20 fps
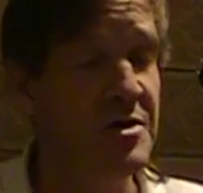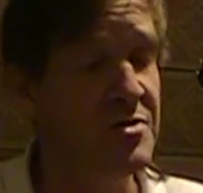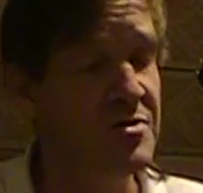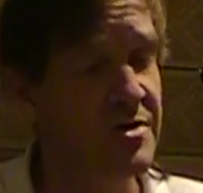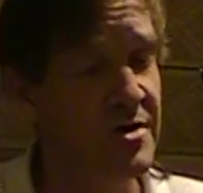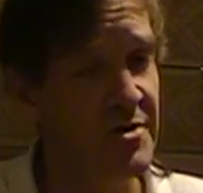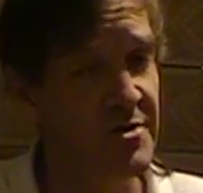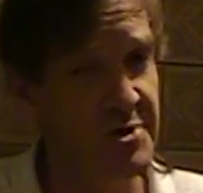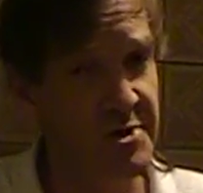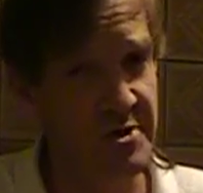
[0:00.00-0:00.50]
you
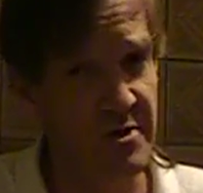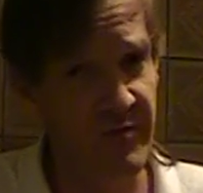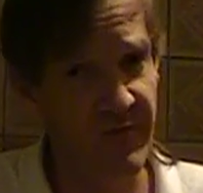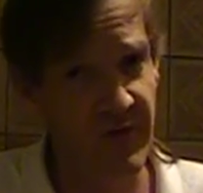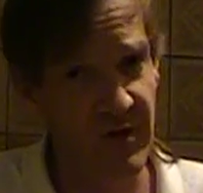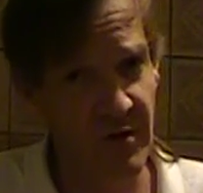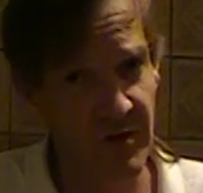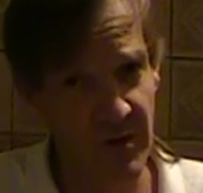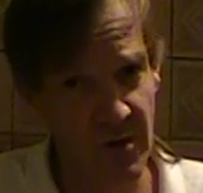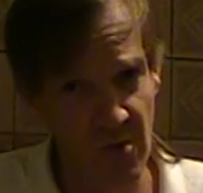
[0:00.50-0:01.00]
go surfing
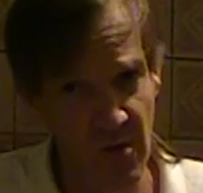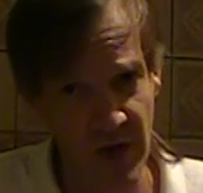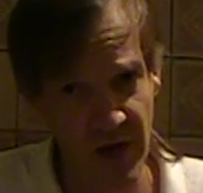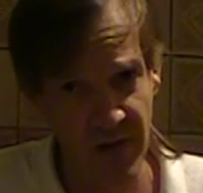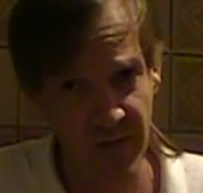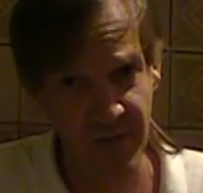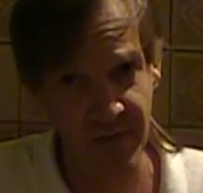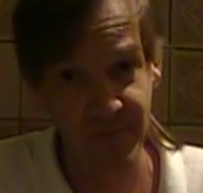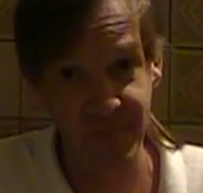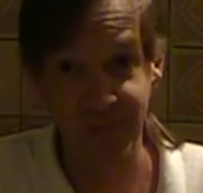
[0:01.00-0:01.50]
on the
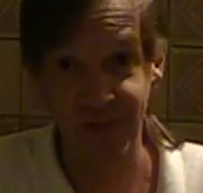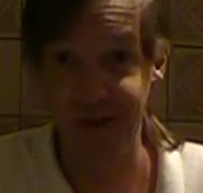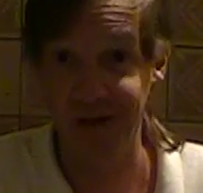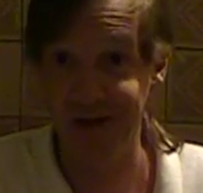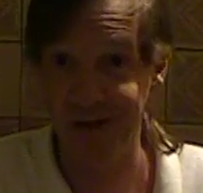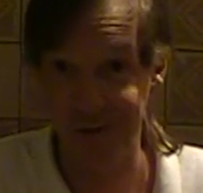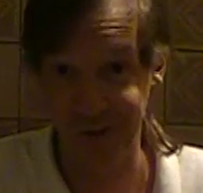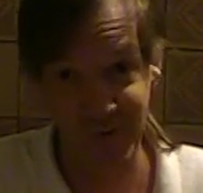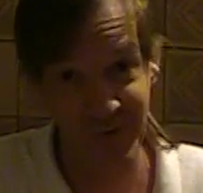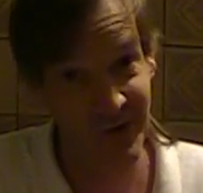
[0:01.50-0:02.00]
web,
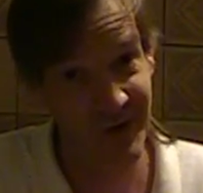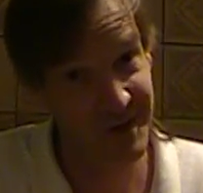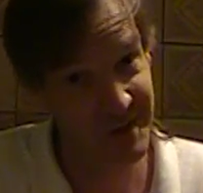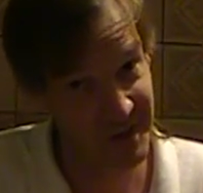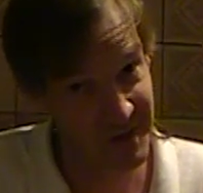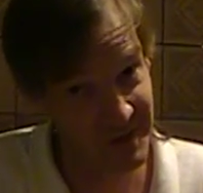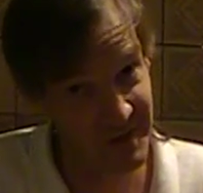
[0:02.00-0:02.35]
like you're watching